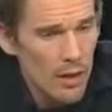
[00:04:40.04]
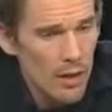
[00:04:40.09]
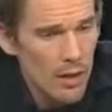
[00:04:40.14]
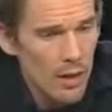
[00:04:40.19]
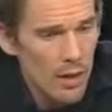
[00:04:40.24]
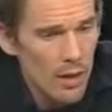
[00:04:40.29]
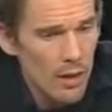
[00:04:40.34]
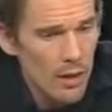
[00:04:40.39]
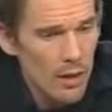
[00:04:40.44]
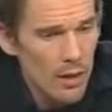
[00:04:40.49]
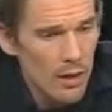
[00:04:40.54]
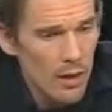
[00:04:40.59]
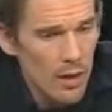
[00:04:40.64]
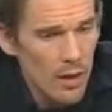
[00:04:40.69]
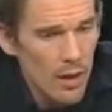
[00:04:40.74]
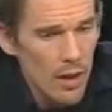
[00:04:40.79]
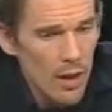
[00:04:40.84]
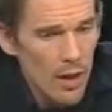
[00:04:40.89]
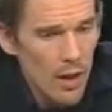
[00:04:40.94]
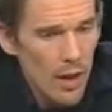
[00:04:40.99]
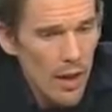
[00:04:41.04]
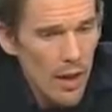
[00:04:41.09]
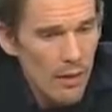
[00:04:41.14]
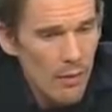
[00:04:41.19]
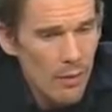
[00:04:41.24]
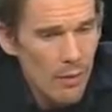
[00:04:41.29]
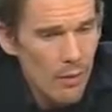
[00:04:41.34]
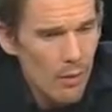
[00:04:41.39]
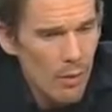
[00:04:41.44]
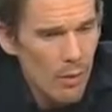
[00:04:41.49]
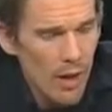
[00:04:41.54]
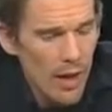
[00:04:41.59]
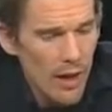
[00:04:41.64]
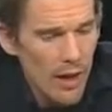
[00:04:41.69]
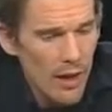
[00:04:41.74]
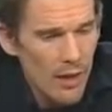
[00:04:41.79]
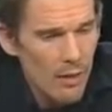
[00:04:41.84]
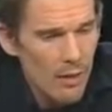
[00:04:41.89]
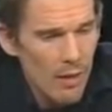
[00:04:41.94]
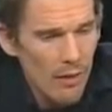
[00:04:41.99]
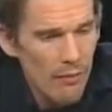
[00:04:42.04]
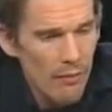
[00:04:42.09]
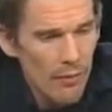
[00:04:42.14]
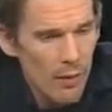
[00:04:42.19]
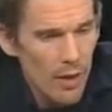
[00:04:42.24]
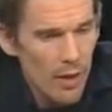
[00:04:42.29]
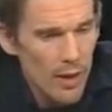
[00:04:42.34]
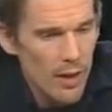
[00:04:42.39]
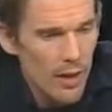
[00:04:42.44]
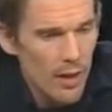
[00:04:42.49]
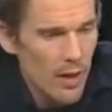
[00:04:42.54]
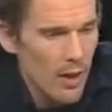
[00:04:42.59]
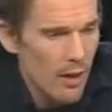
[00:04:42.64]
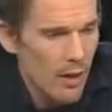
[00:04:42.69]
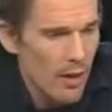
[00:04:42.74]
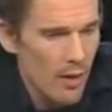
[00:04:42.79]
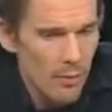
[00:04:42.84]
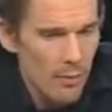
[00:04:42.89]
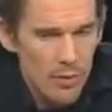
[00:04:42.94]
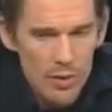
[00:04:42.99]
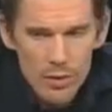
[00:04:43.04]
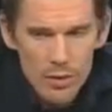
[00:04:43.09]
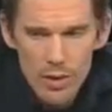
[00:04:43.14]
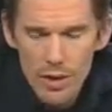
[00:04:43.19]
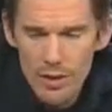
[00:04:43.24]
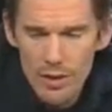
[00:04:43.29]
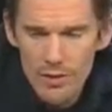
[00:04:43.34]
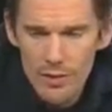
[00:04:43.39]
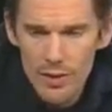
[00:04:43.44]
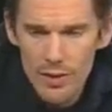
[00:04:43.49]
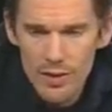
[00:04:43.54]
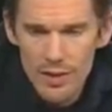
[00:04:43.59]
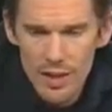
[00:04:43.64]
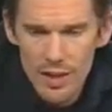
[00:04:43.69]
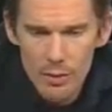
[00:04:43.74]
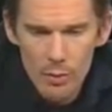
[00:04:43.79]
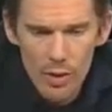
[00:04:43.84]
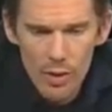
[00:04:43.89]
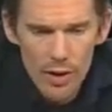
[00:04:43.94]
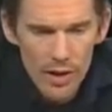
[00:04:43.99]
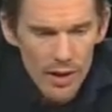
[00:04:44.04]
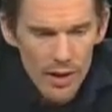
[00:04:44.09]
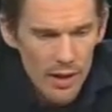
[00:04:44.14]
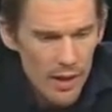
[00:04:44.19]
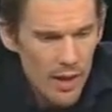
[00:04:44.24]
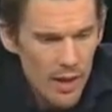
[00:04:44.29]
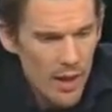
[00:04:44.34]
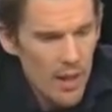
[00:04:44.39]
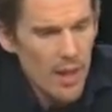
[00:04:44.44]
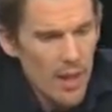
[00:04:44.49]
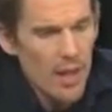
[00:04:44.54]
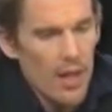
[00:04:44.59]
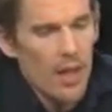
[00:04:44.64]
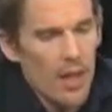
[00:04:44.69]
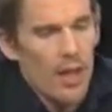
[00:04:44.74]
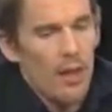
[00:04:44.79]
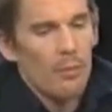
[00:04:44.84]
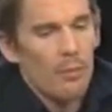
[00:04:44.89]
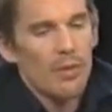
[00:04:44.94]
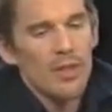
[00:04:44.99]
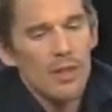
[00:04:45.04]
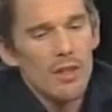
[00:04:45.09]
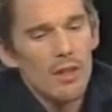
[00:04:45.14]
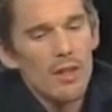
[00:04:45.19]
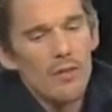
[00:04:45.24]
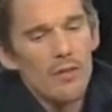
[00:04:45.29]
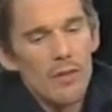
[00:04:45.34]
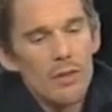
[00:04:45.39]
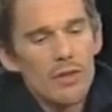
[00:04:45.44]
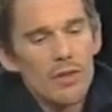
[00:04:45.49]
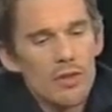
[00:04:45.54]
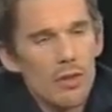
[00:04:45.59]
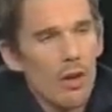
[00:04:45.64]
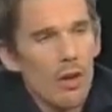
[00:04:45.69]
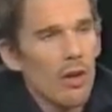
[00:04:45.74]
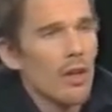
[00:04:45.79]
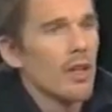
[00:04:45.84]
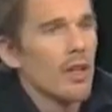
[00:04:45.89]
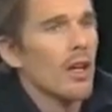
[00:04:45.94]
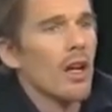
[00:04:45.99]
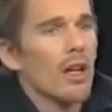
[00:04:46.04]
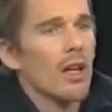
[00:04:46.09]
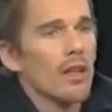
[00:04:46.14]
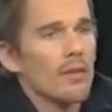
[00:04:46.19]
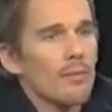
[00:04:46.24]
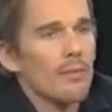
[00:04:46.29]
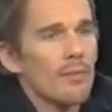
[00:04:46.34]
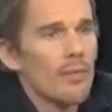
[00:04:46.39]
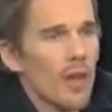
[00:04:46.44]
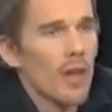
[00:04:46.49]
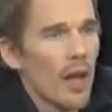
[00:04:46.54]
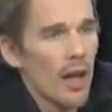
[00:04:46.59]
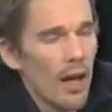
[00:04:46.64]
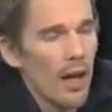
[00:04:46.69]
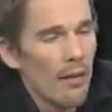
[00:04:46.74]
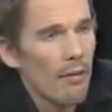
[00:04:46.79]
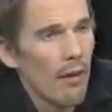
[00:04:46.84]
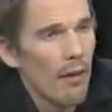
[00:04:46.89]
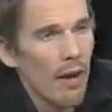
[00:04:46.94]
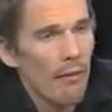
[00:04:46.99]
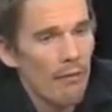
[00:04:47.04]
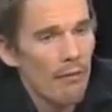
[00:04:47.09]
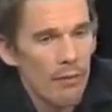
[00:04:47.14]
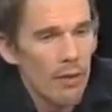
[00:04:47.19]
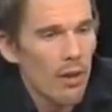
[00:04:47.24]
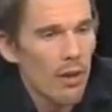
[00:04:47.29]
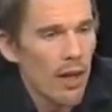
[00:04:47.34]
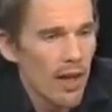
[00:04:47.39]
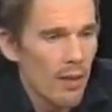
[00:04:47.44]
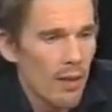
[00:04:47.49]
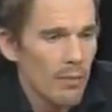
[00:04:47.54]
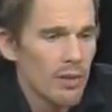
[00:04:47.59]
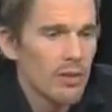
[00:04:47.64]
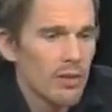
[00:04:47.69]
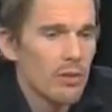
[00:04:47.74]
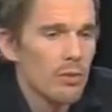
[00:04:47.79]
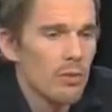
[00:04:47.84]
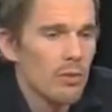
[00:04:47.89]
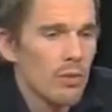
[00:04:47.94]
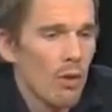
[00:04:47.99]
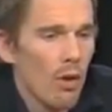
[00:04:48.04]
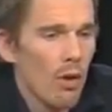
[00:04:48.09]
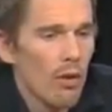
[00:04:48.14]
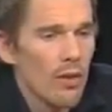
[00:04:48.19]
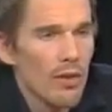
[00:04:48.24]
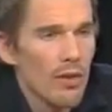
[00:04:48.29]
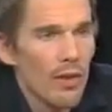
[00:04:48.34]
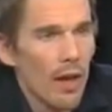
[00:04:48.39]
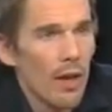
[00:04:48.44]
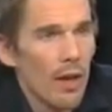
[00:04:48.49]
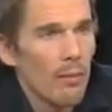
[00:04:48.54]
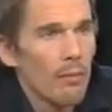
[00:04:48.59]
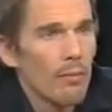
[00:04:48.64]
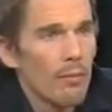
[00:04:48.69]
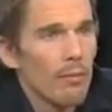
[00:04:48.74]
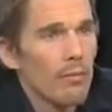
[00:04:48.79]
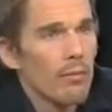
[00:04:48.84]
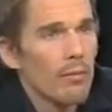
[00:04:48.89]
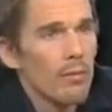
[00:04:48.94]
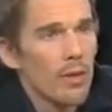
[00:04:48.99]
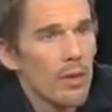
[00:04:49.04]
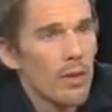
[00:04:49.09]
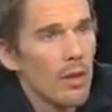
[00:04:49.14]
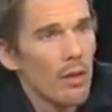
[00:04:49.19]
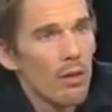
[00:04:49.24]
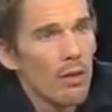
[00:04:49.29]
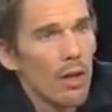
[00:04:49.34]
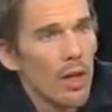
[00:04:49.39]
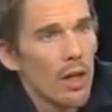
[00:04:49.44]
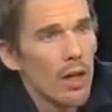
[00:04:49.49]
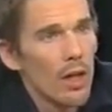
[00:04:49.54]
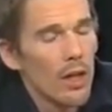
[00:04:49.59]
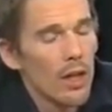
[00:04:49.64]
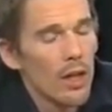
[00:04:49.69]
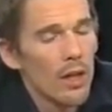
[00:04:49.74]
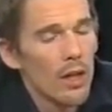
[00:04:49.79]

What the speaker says: And I don't know. I feel like, I'm sure you guys feel the same way. Particularly if you start young, I feel like I'm a student all the time, you know.